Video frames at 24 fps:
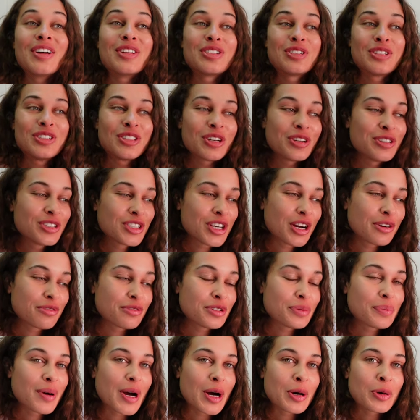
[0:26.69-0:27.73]
so chuffed
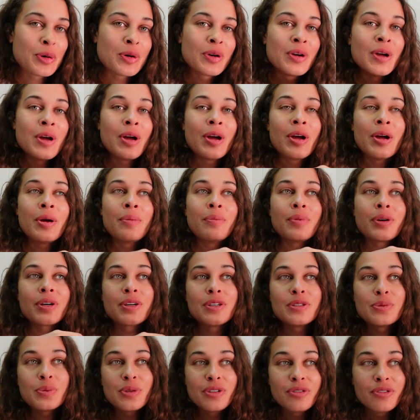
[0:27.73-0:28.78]
about
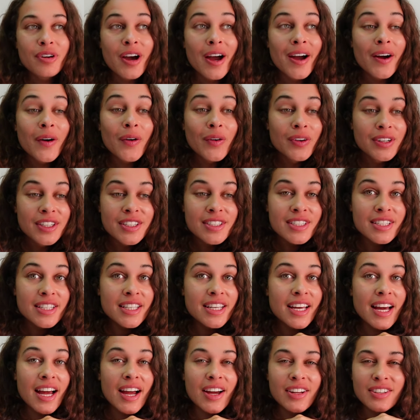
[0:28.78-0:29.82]
because we've honestly
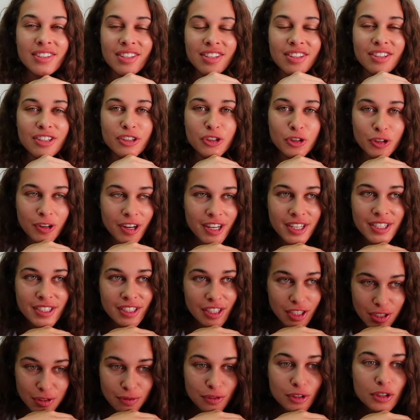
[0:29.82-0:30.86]
had the
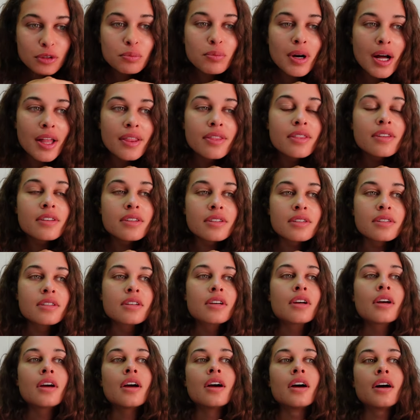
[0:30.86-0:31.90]
craziest few months.
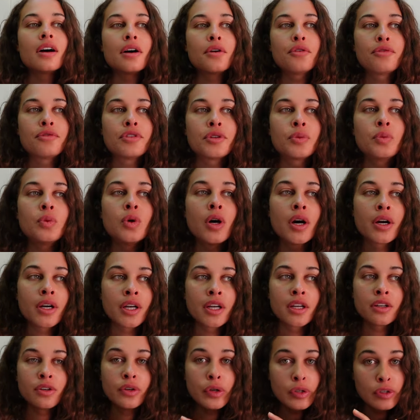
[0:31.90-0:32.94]
After
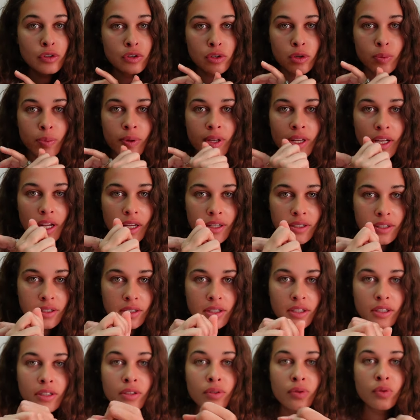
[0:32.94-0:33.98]
working non-stop in
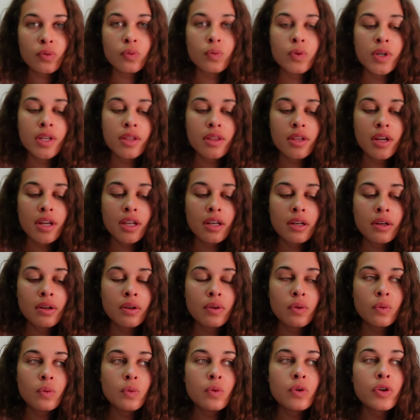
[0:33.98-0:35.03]
London, we then
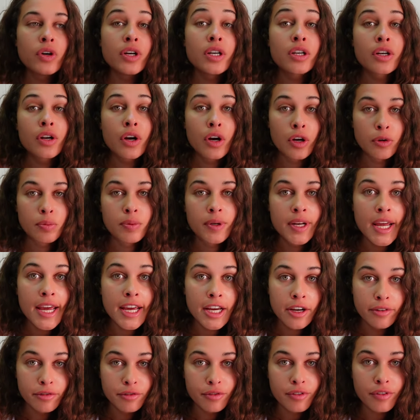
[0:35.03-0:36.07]
were in
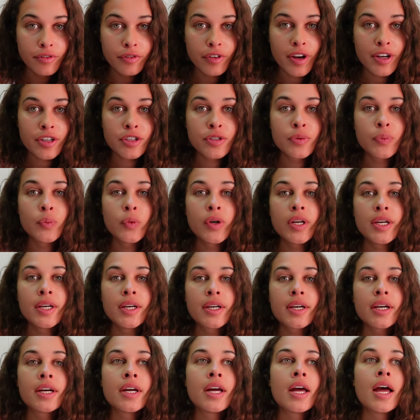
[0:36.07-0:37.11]
Copenhagen for Fashion
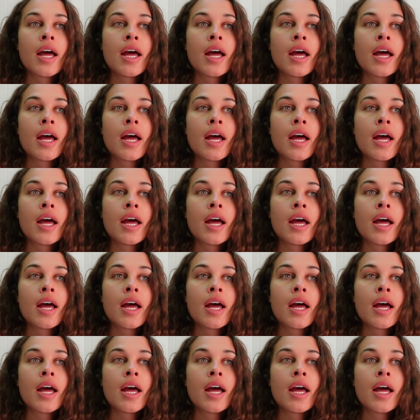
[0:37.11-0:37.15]
Week,